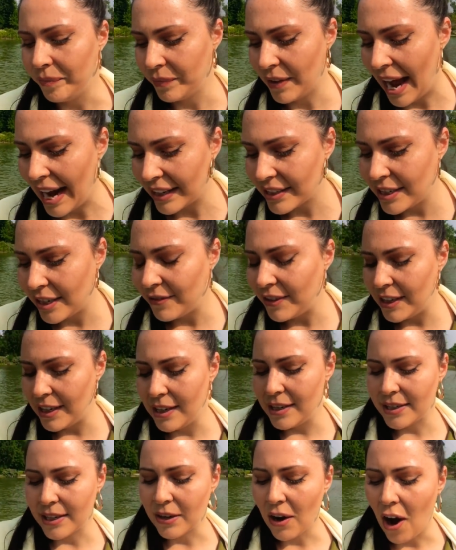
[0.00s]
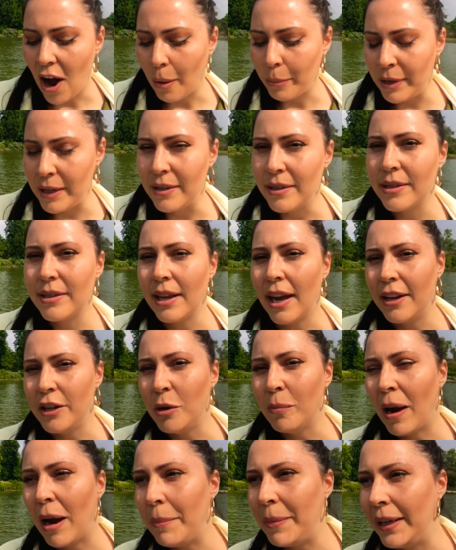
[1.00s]
activities and hobbies that you
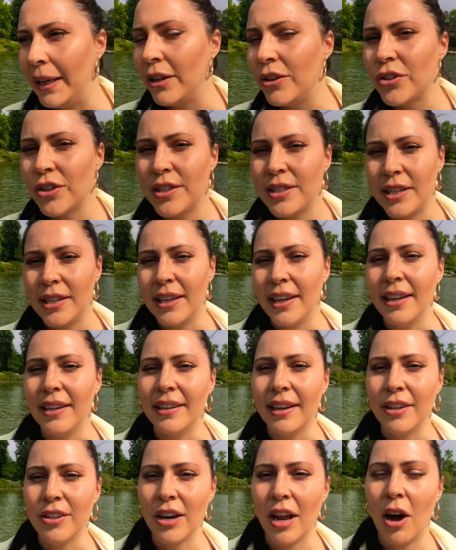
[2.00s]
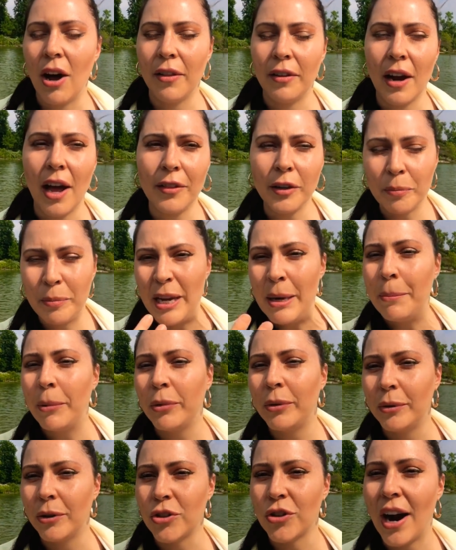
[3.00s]
might be interested in, and other people
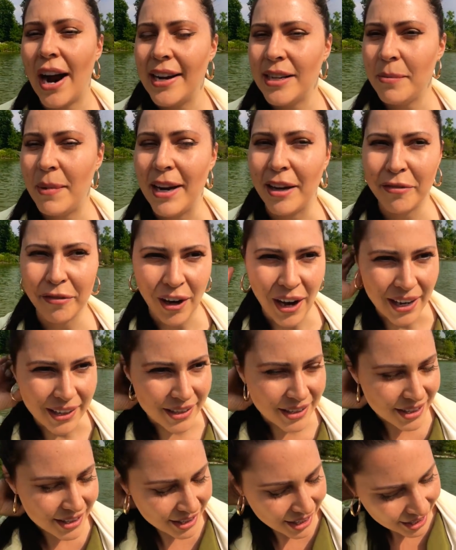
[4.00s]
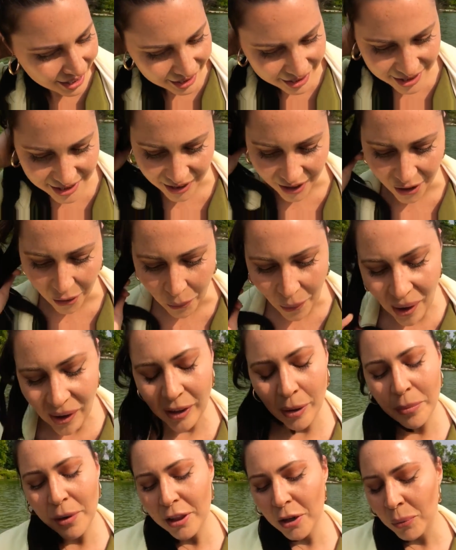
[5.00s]
who are trying to make friends. So
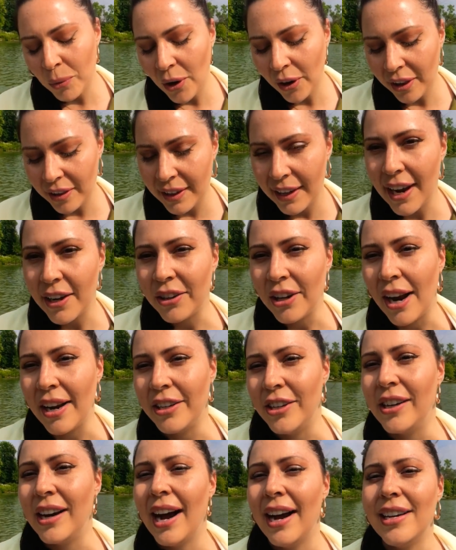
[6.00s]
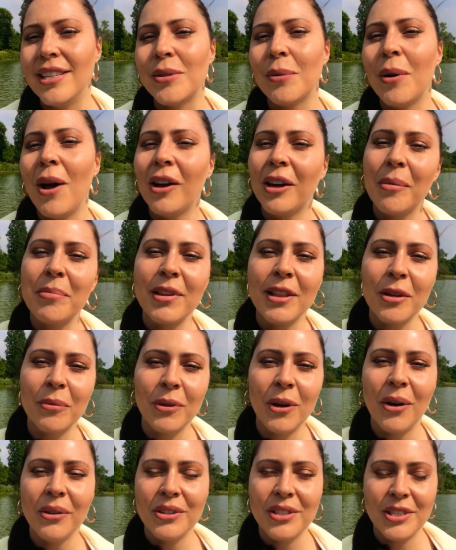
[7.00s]
welcome to the world of the internet, you guys. Welcome to the
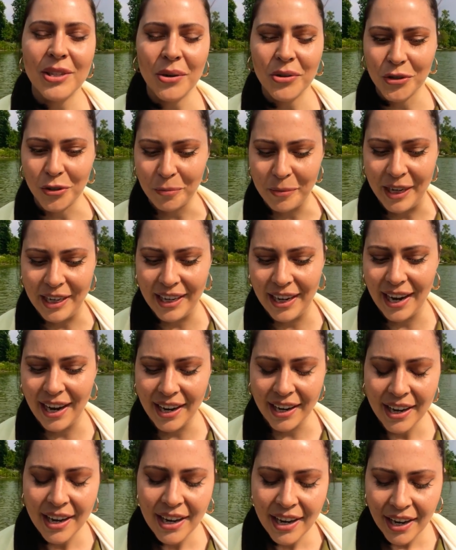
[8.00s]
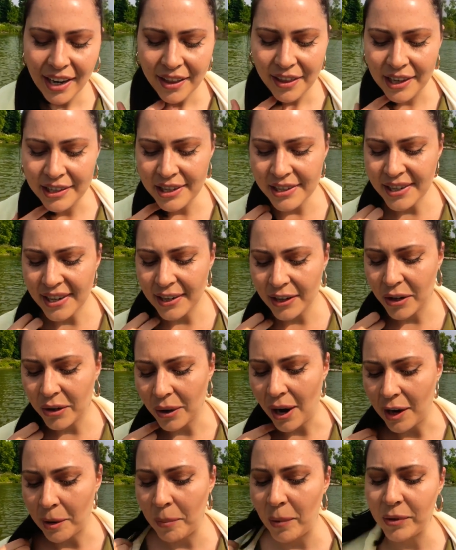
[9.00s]
world of social media. This is an
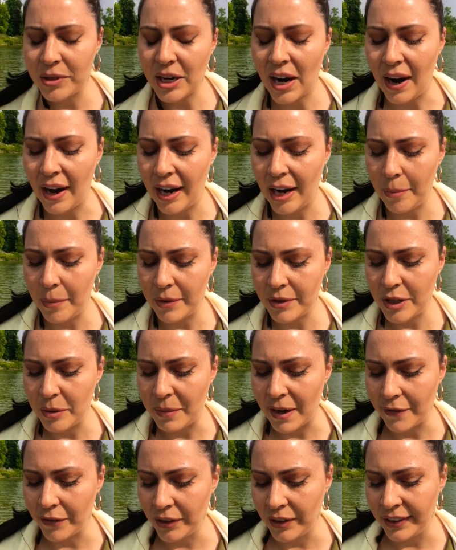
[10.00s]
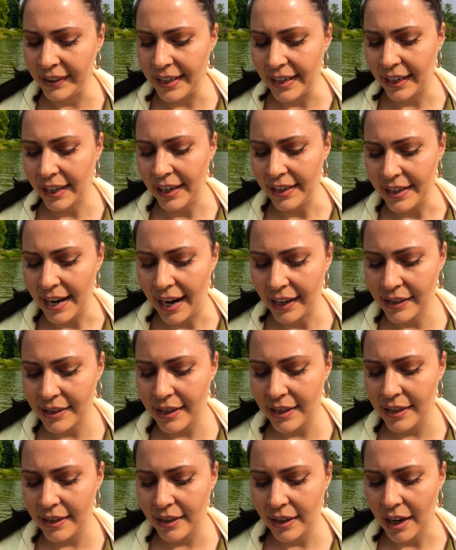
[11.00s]
incredible time to be able to get
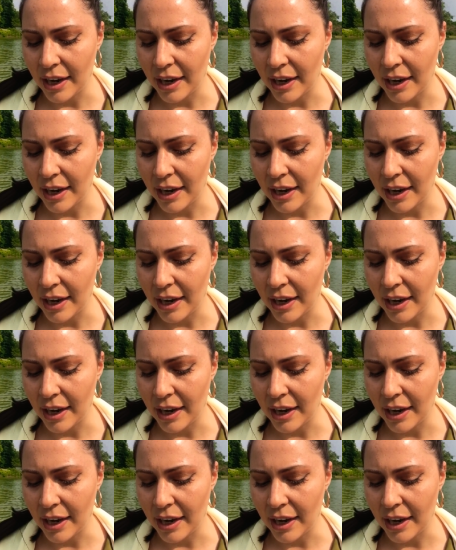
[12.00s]
connected.